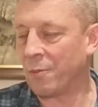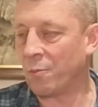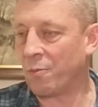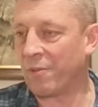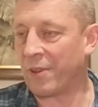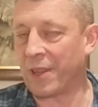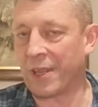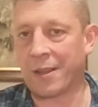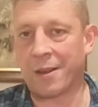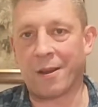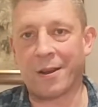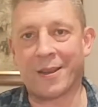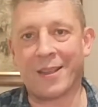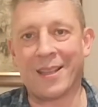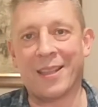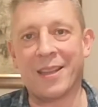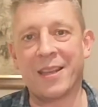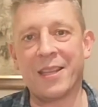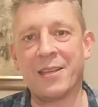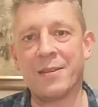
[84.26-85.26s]
what they called
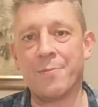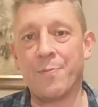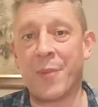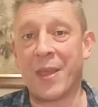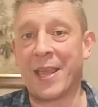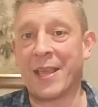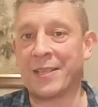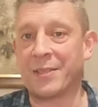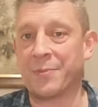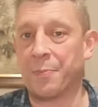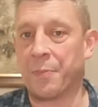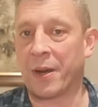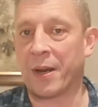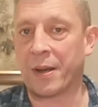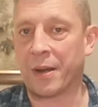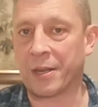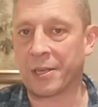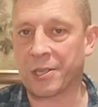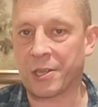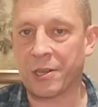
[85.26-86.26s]
green baize
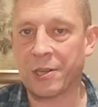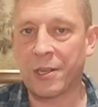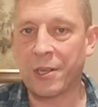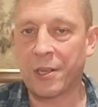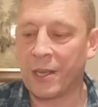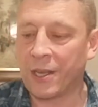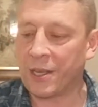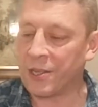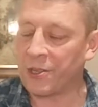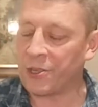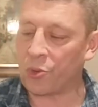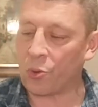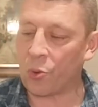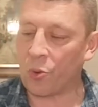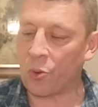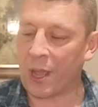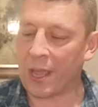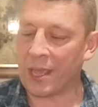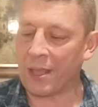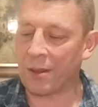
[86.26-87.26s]
bags. So
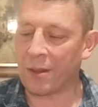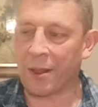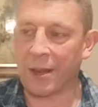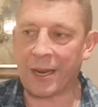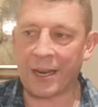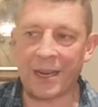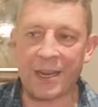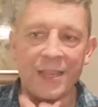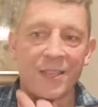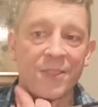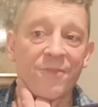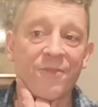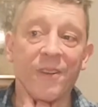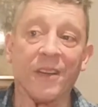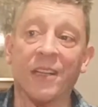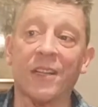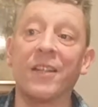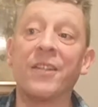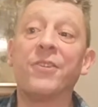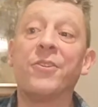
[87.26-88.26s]
he landed in his
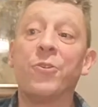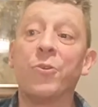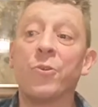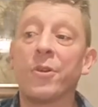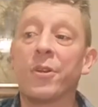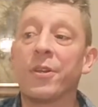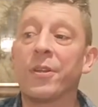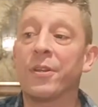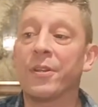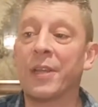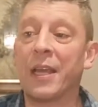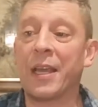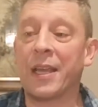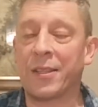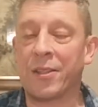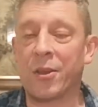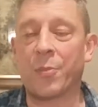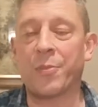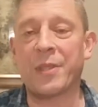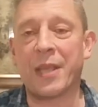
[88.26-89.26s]
fiddle and took
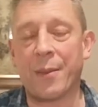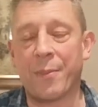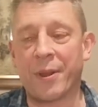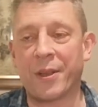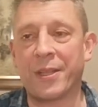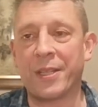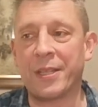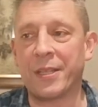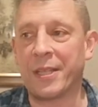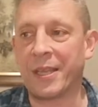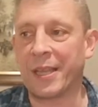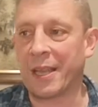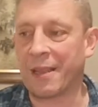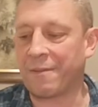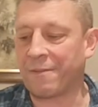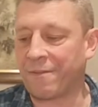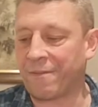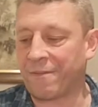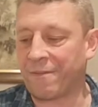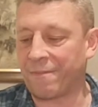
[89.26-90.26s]
it up to Aberdeen to get
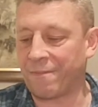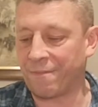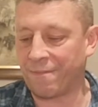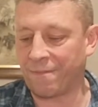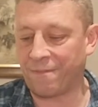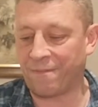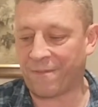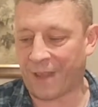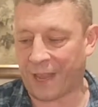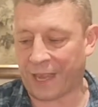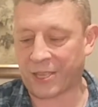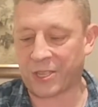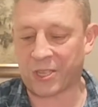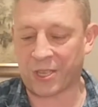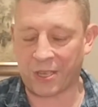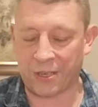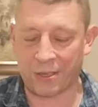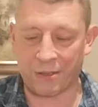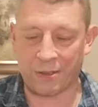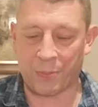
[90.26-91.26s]

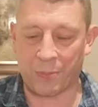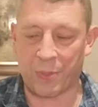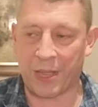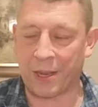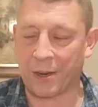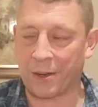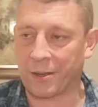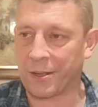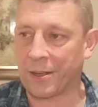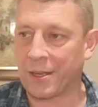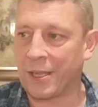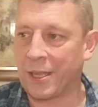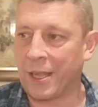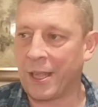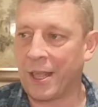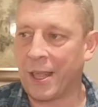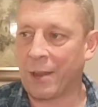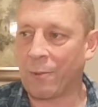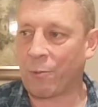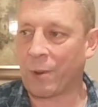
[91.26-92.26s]
fixed, repaired.
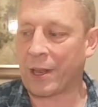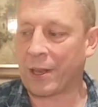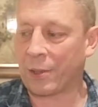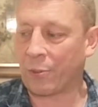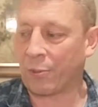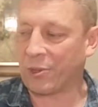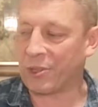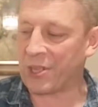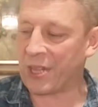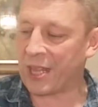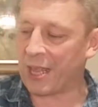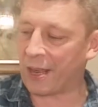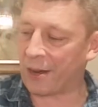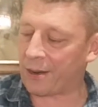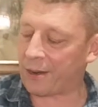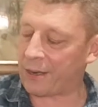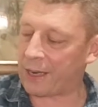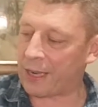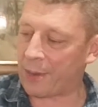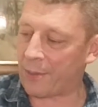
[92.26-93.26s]
While he was there,
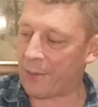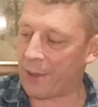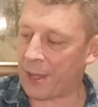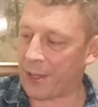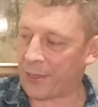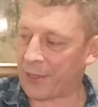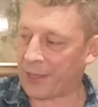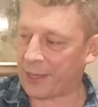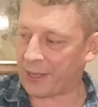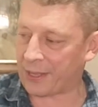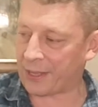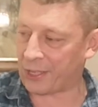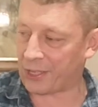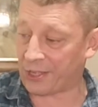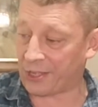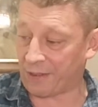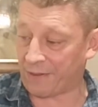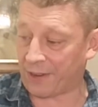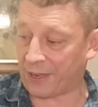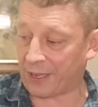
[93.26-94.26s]
I think this is
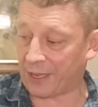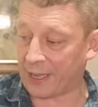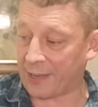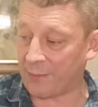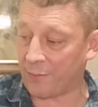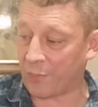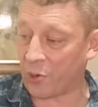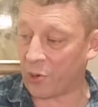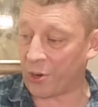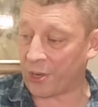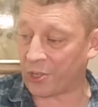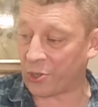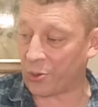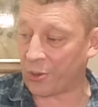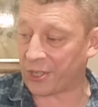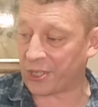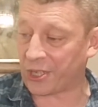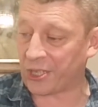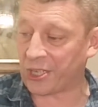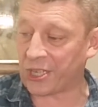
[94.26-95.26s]
the fiddle he bought. So
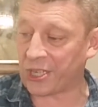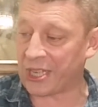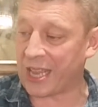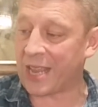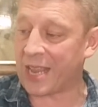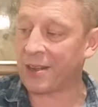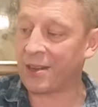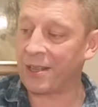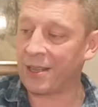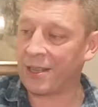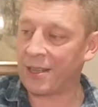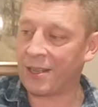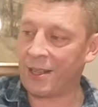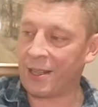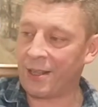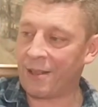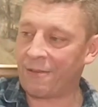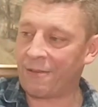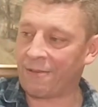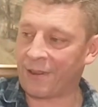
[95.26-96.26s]
this is his own
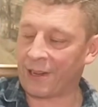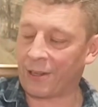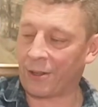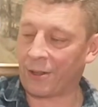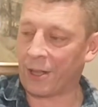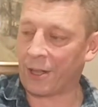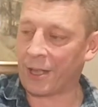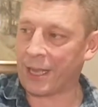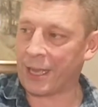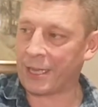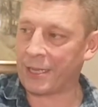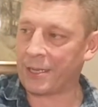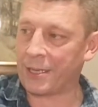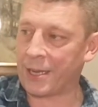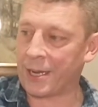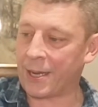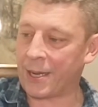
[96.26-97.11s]
fiddle, and